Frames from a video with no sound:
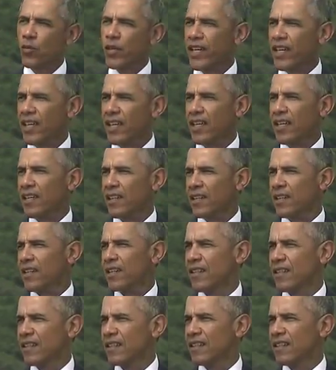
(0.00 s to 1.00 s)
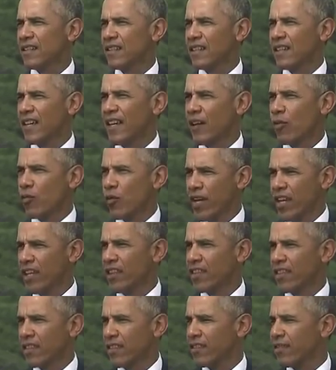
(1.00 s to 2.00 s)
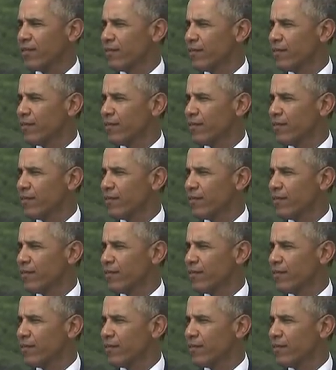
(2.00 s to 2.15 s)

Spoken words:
we lay a wreath